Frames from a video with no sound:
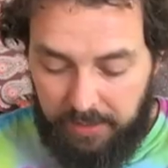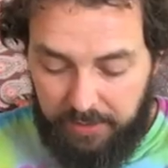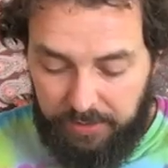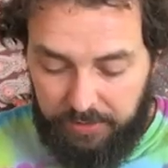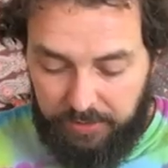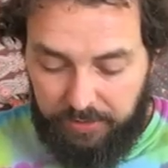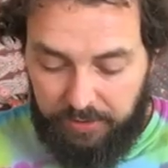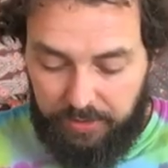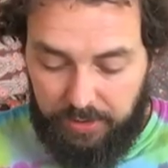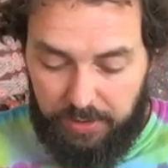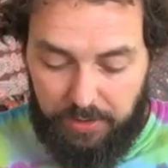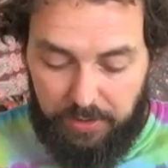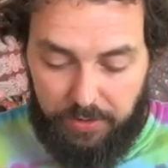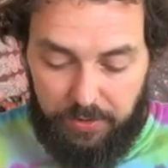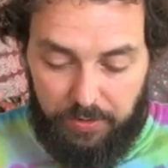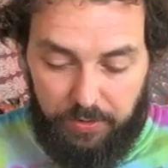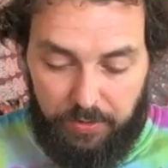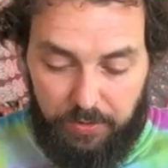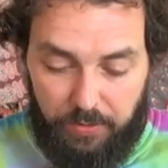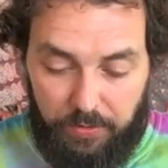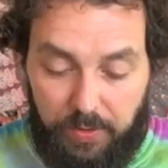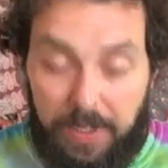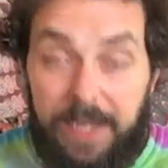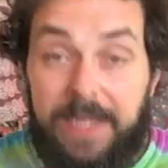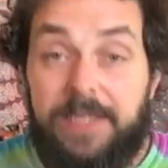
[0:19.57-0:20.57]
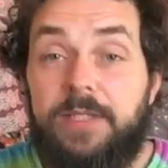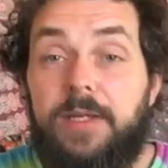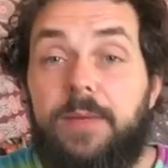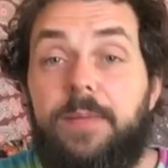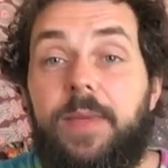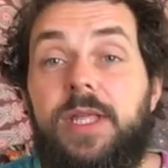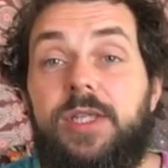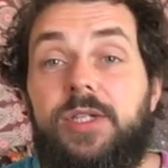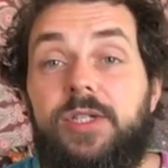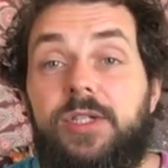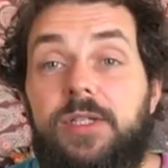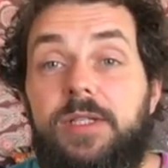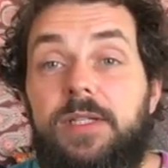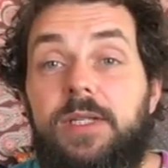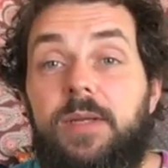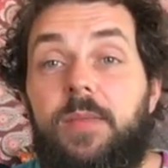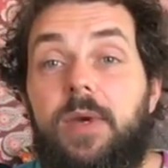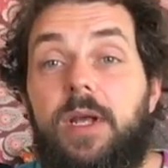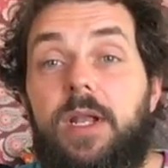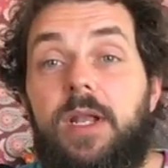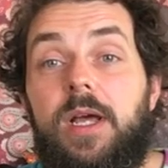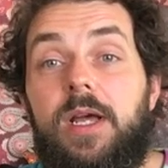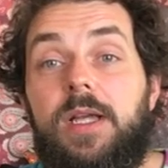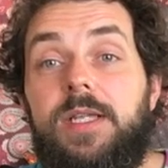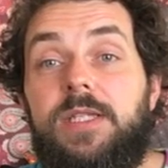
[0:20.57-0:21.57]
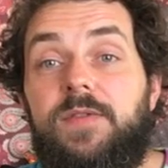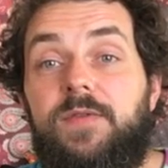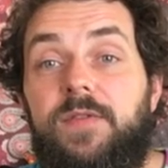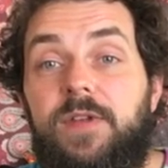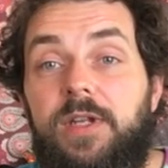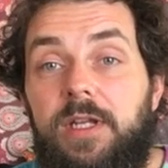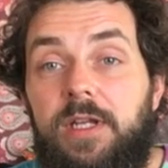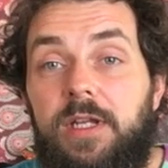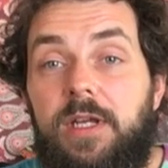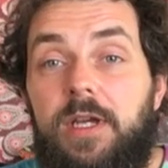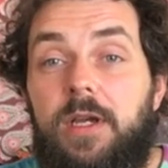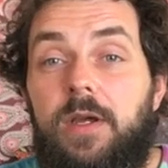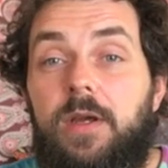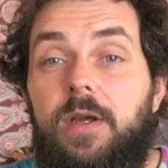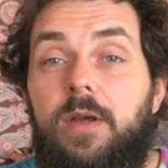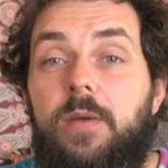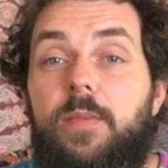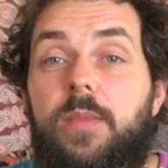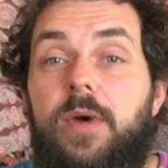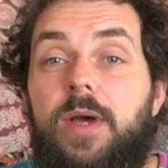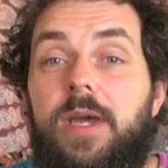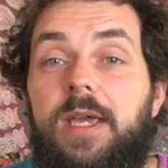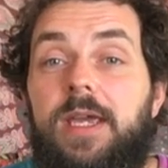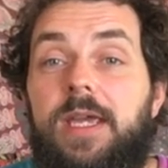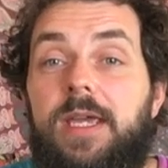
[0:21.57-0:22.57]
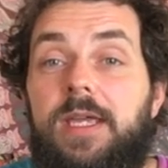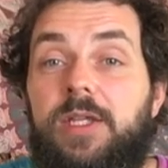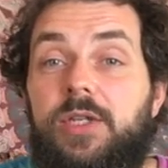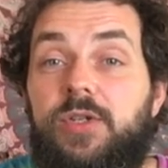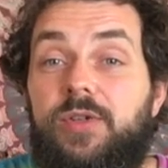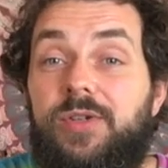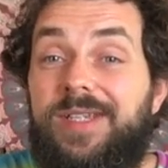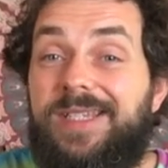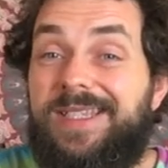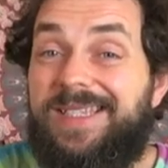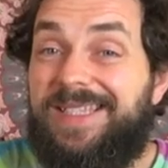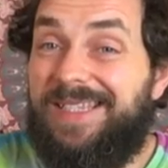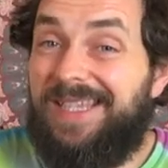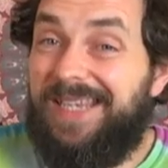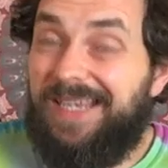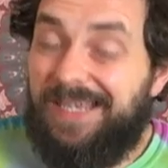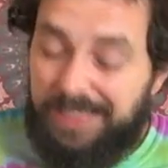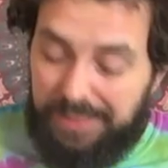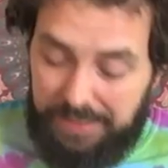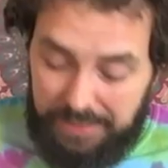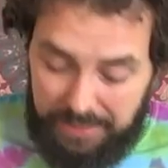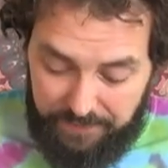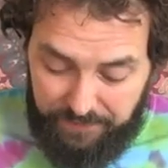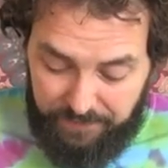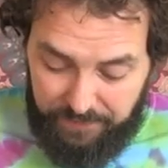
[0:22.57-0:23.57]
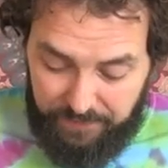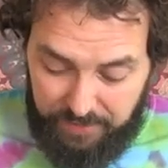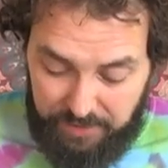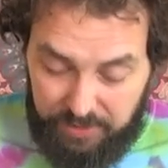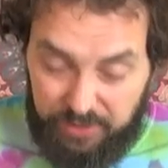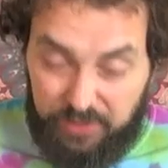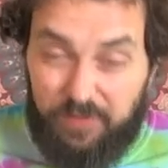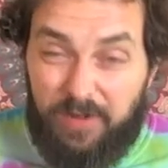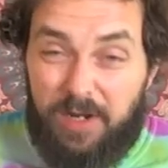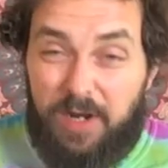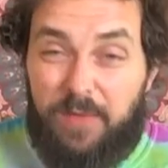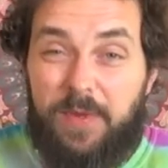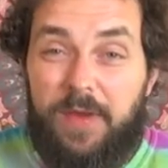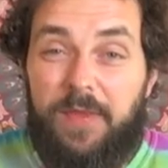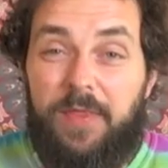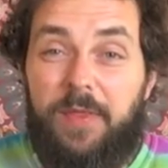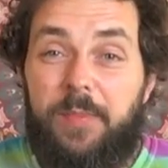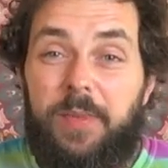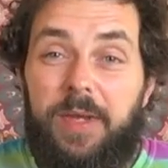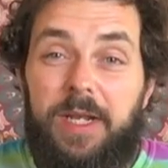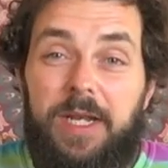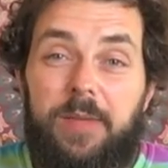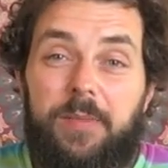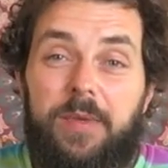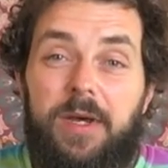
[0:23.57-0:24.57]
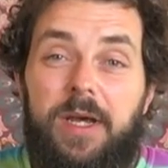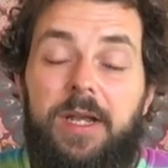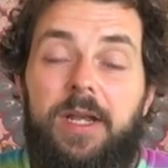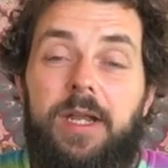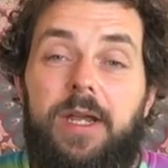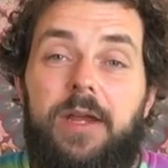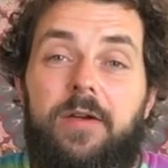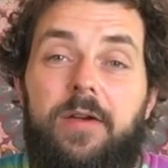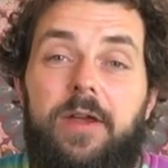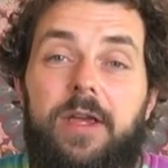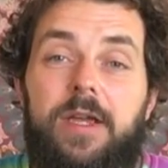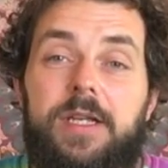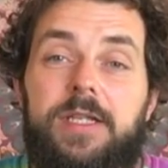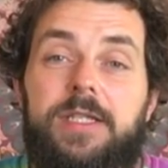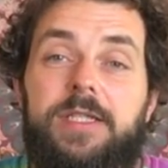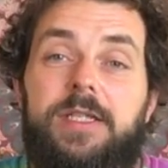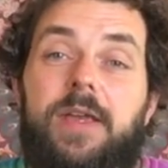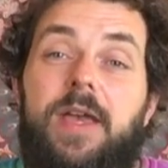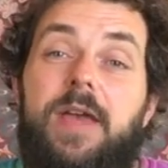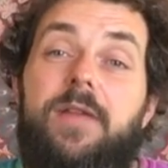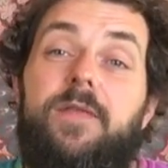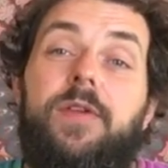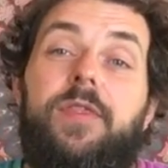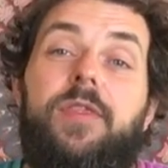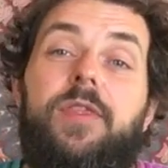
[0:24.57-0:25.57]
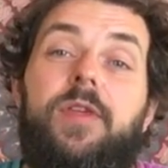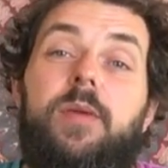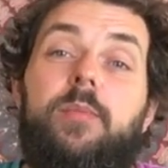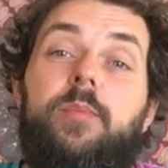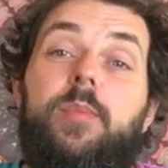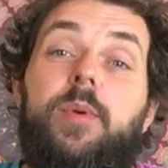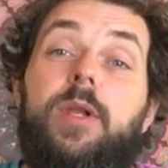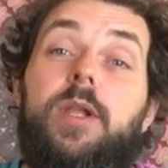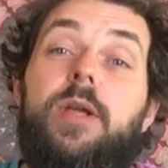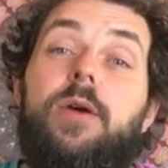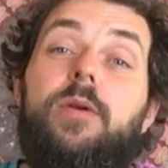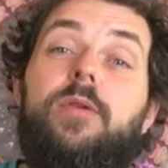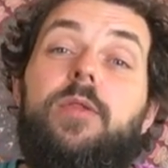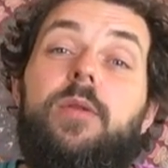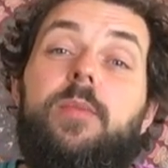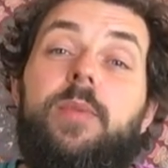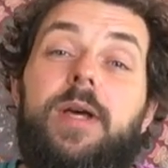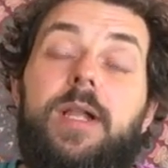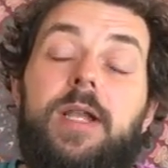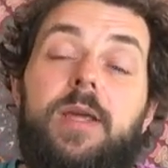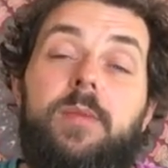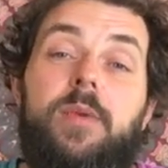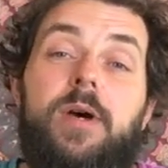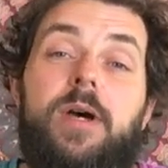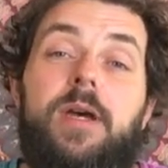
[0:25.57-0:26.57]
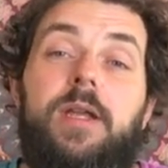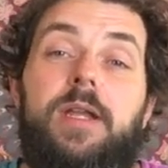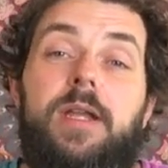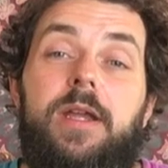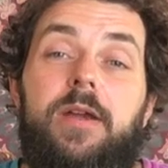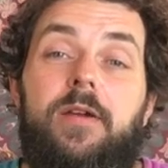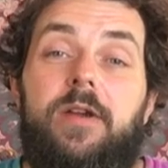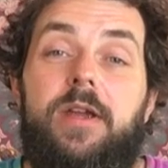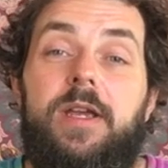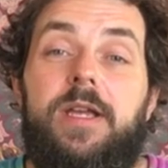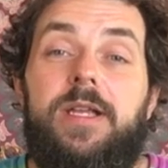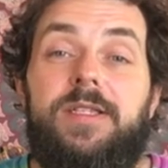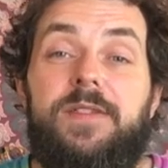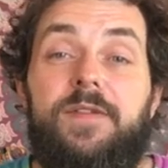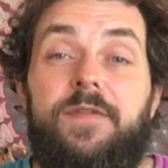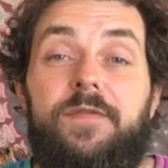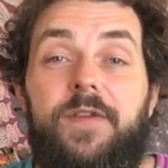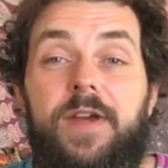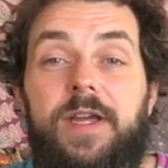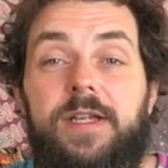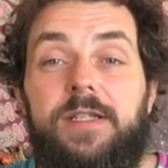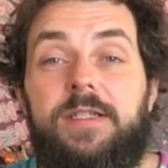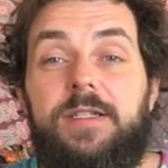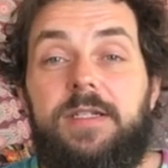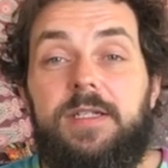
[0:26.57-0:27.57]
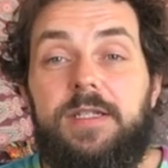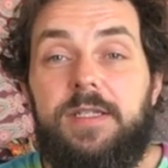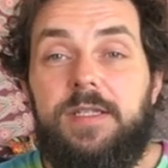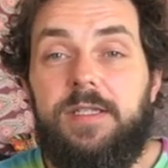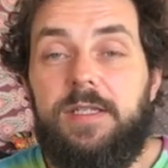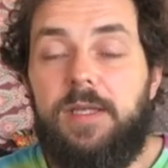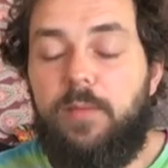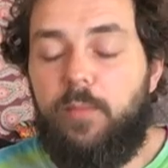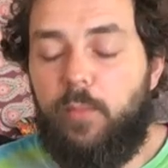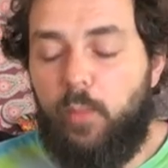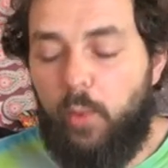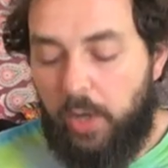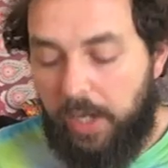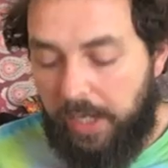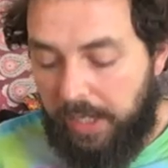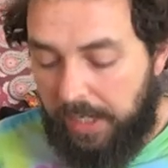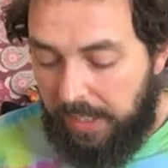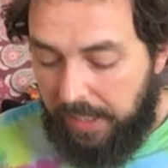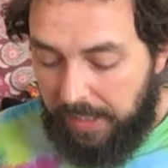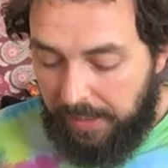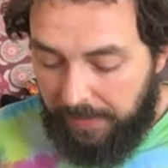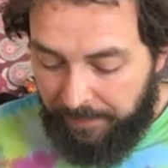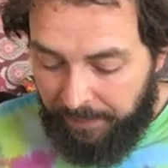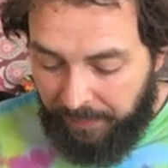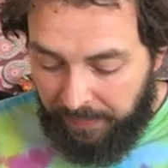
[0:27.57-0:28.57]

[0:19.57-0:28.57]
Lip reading: So as I mentioned in my last video, my injury is T11, it's around about the belly button area, so everything below the belly button area is affected in some way.